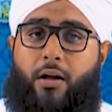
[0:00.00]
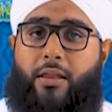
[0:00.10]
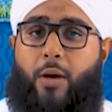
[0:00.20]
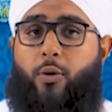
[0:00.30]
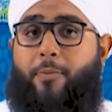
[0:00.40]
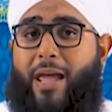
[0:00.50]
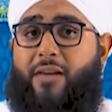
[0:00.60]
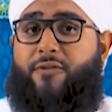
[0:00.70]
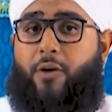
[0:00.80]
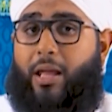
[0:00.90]
They would
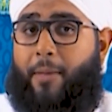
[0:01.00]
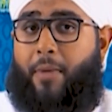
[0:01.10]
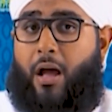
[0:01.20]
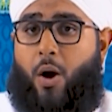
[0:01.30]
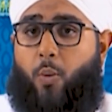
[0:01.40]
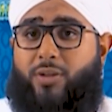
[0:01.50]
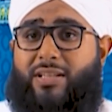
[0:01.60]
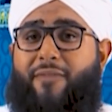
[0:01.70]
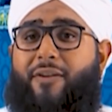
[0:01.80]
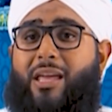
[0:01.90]
make for him
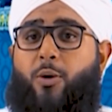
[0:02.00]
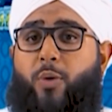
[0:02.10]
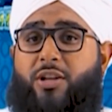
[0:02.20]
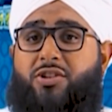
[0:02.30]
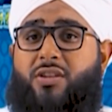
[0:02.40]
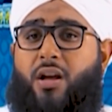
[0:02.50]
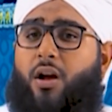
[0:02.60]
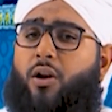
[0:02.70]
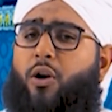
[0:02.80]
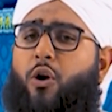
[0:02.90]
whatever he wished,
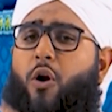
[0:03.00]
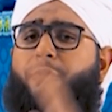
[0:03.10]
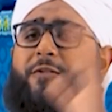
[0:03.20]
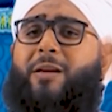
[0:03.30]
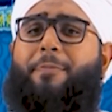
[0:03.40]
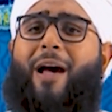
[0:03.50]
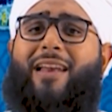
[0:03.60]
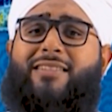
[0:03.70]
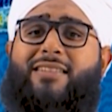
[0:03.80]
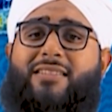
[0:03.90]
lofty
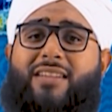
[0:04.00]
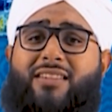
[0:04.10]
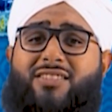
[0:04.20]
palaces and